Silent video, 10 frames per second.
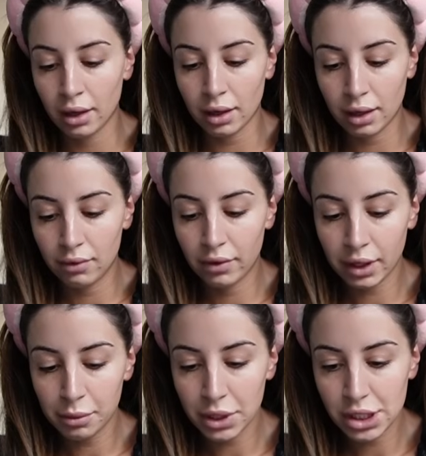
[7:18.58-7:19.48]
I'm
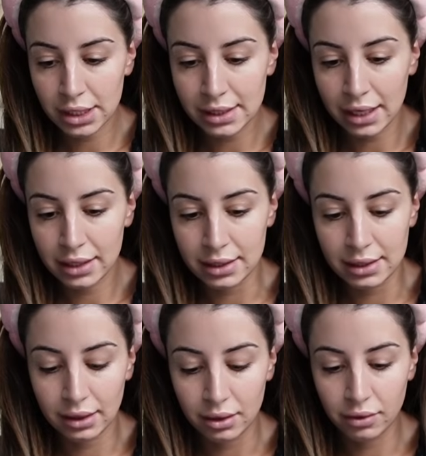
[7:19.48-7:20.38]
very much excited to
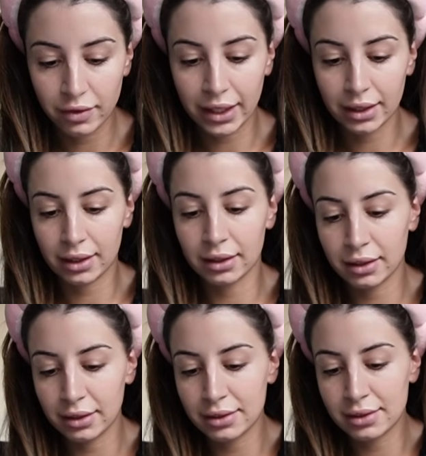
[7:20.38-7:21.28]
see little Franklin
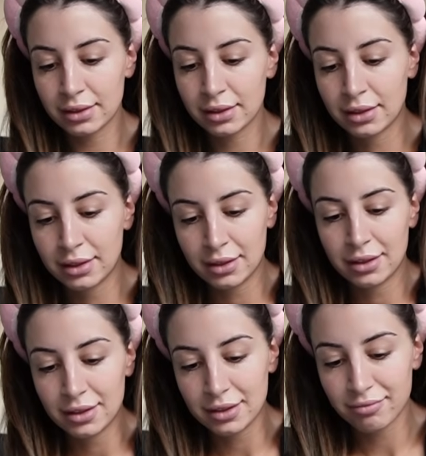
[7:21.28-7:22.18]
because
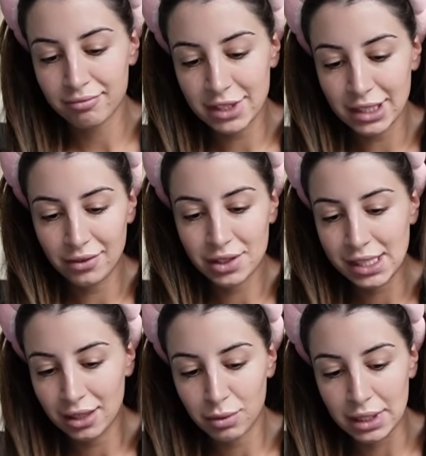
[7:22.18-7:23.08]
didn't even
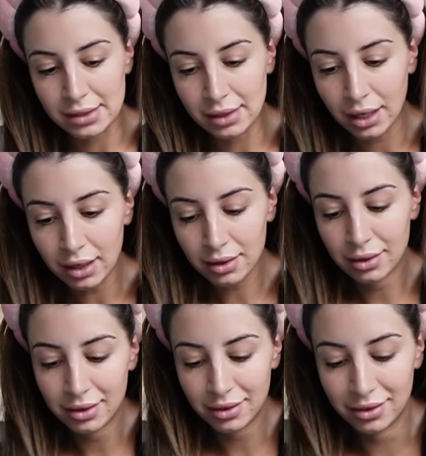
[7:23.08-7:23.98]
see him yesterday.
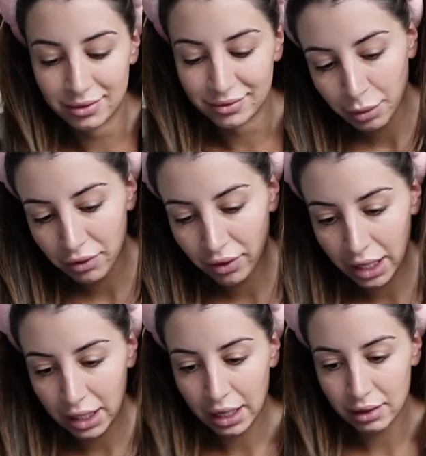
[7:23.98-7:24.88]
My
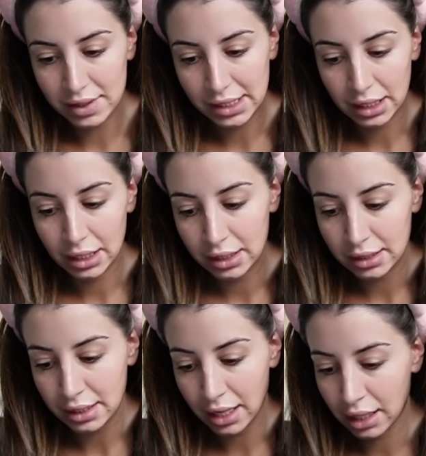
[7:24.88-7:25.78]
flight out of Sydney
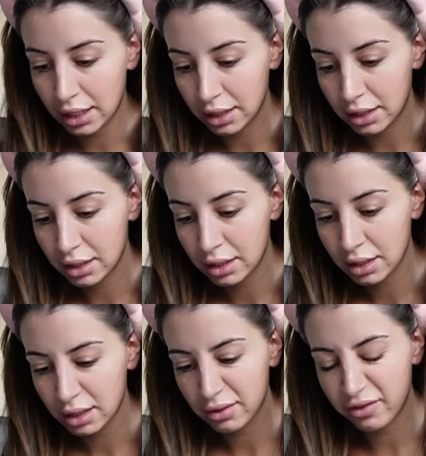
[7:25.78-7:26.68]
is at
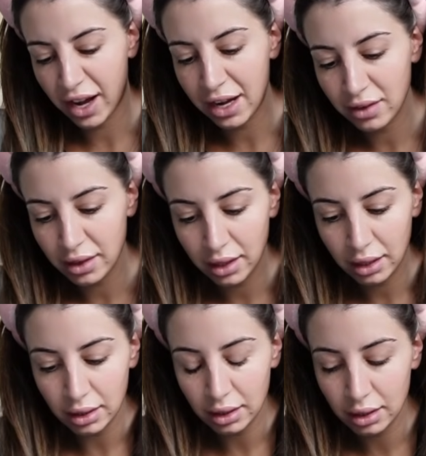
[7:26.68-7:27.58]
5, I
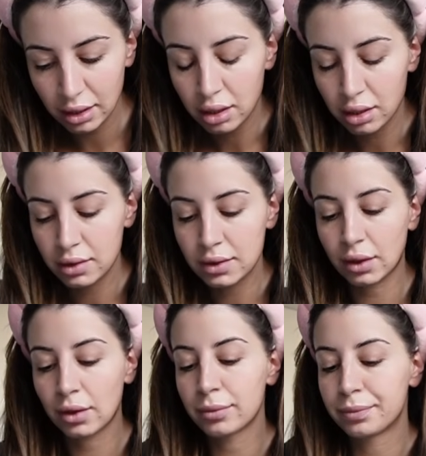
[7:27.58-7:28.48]
think. So
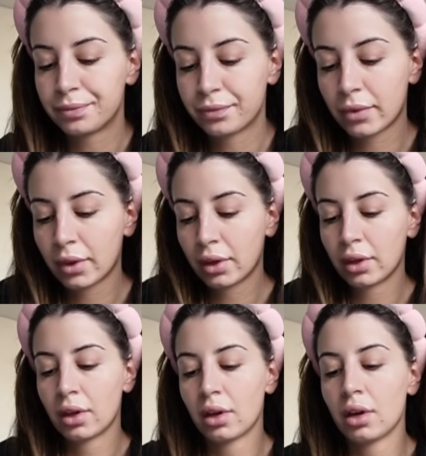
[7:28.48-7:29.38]

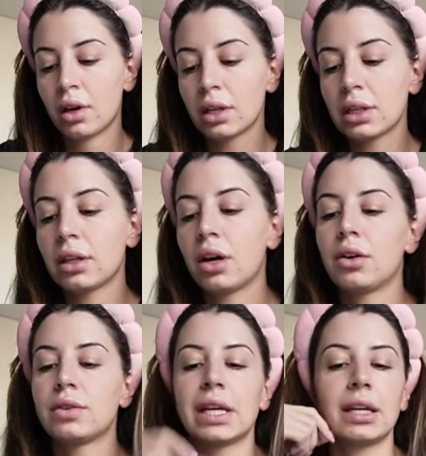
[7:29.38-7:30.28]
another
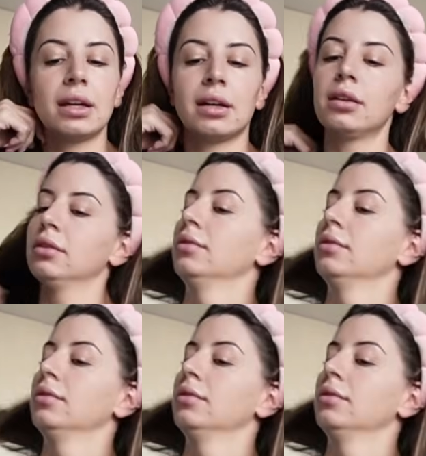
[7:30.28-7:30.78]
whole day here